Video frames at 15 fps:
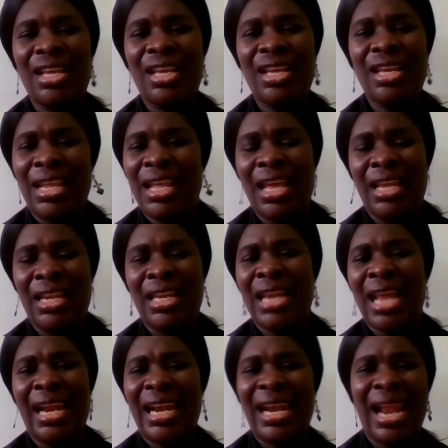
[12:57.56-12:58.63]
any. Eh,
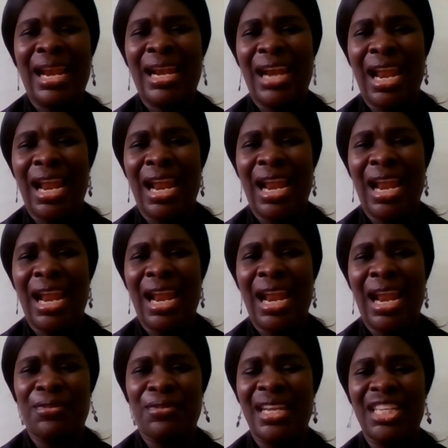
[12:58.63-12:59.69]
none, none, of them has
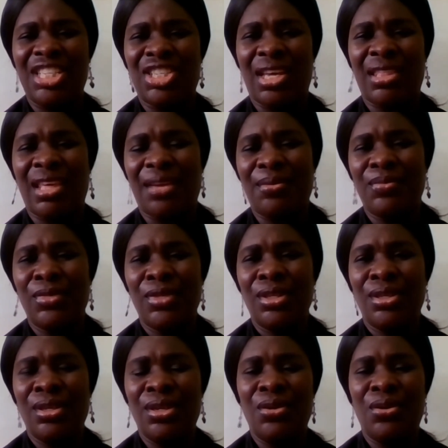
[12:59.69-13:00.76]
offended each other.
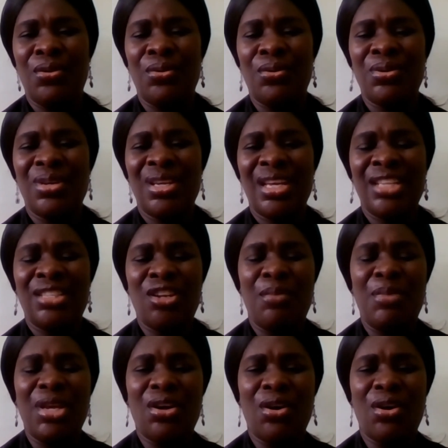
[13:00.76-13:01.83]
Mm. You know, it's
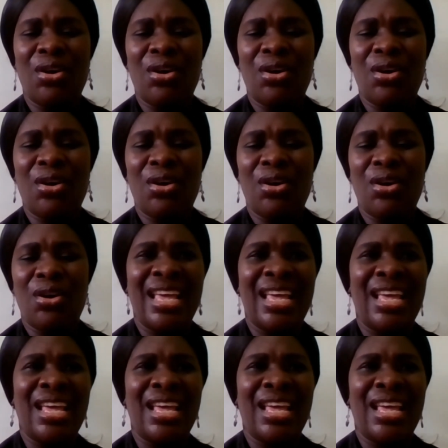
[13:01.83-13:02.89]
not because uh,